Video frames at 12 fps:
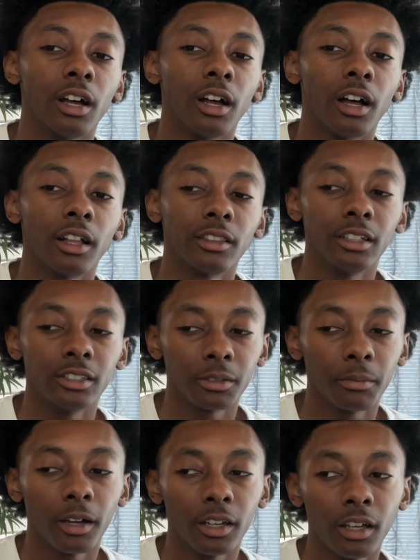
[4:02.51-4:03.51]
I think
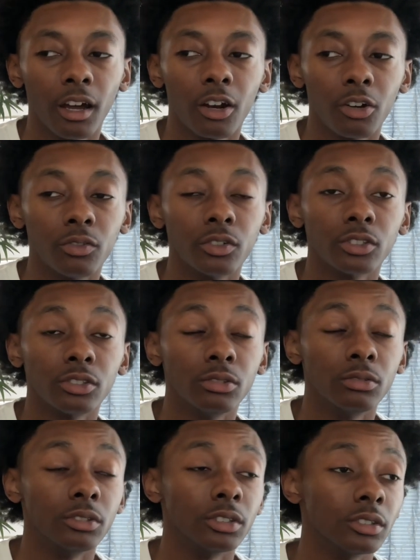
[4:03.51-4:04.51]
somebody got over too,
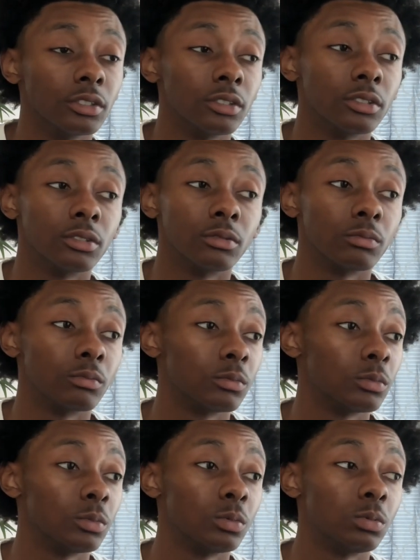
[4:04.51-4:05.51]
because
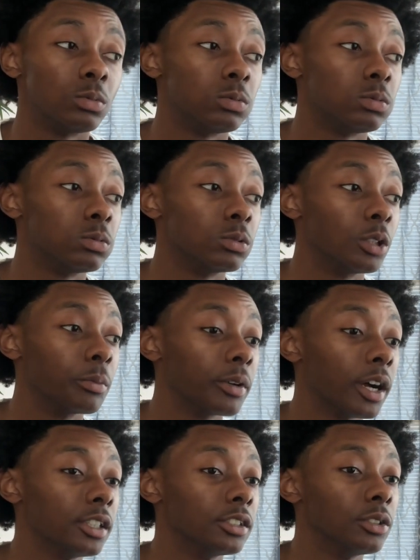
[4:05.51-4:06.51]
the
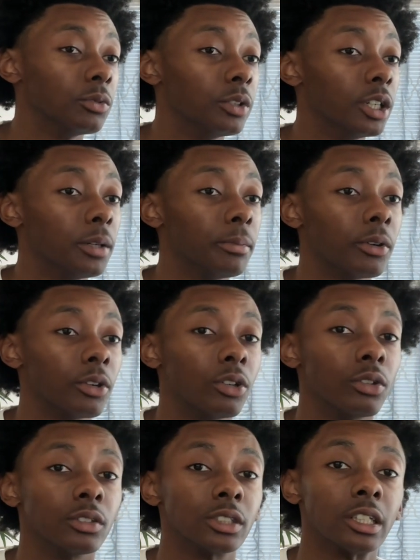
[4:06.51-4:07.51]
price then went up on
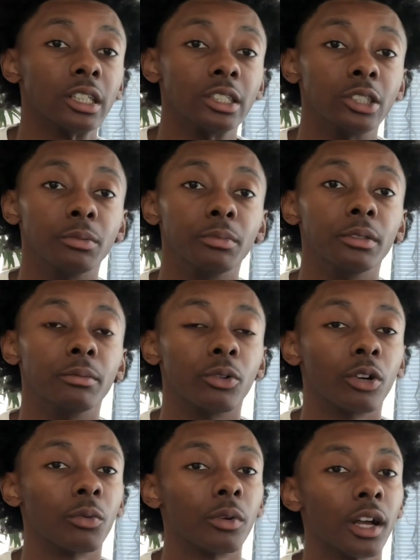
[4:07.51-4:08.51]
those a little bit more
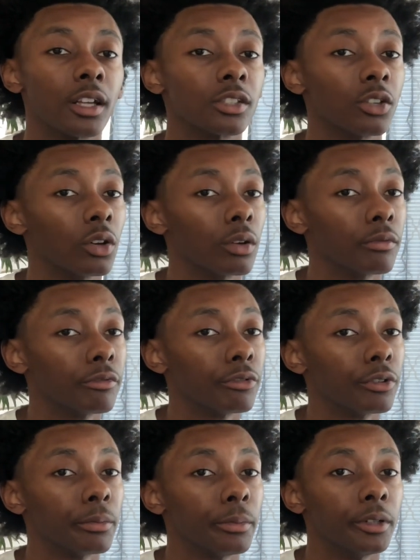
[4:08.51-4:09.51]
than what I sold them
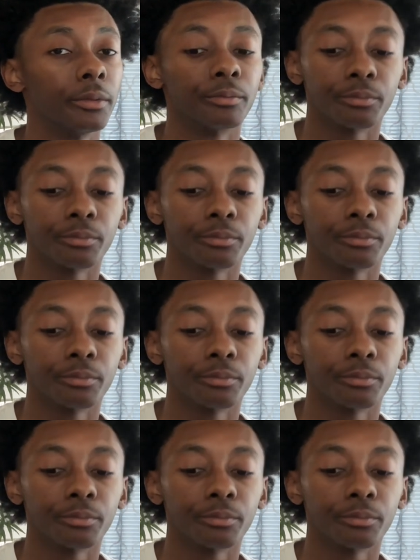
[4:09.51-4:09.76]
for, but